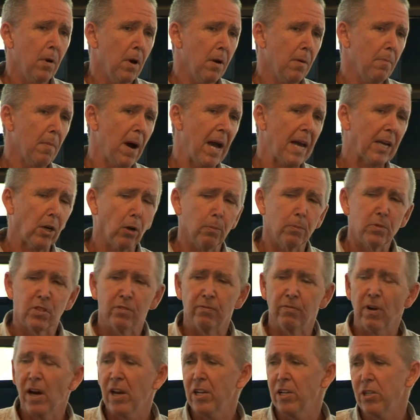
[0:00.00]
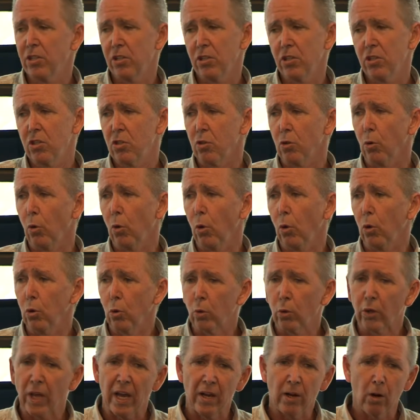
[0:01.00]
make observations or
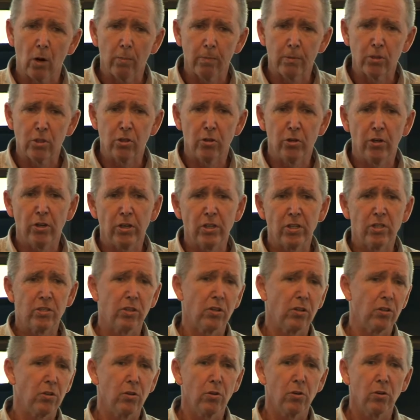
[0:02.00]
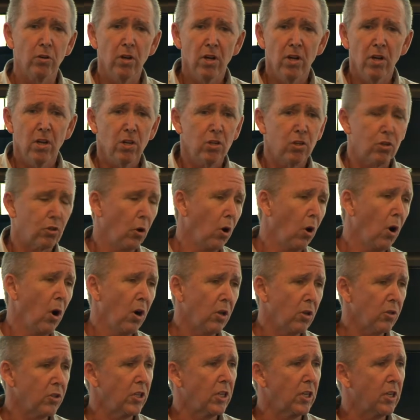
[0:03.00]
look at opportunities to do
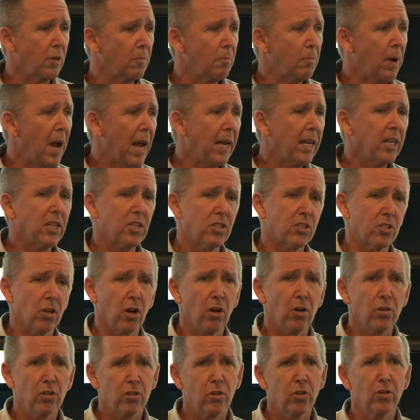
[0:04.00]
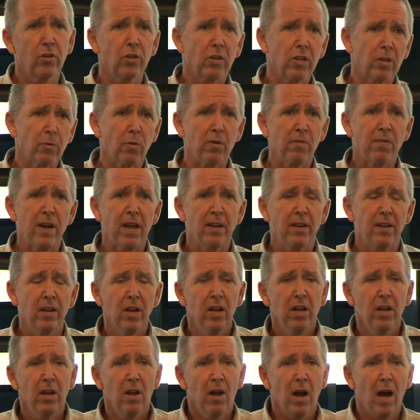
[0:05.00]
trials in paddocks. So certainly we've had
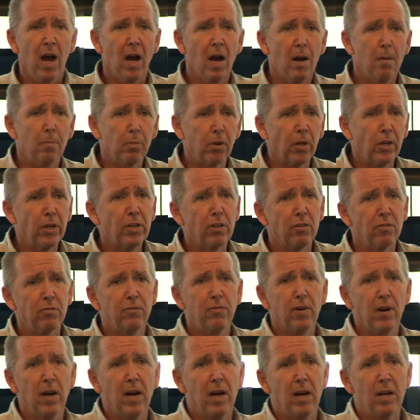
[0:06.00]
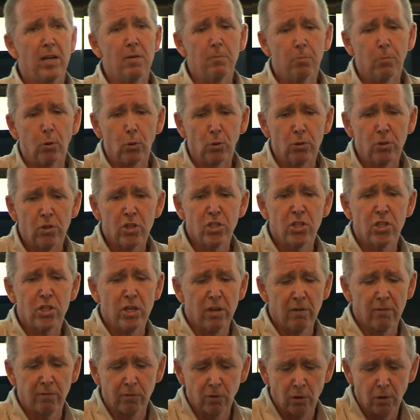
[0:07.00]
plenty of input this
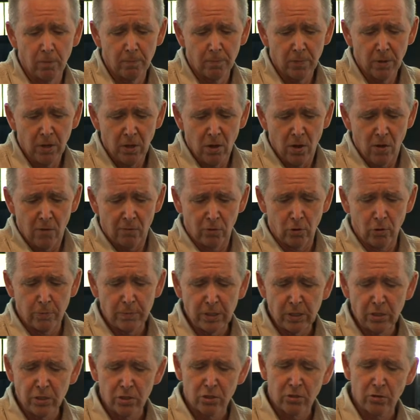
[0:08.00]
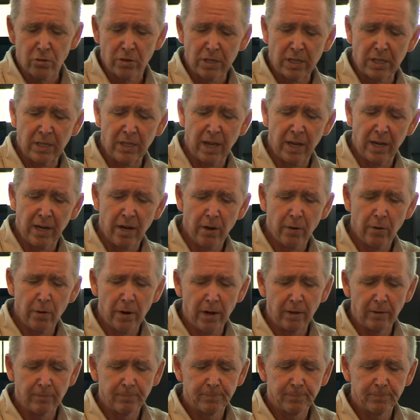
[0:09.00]
year from industry in that area.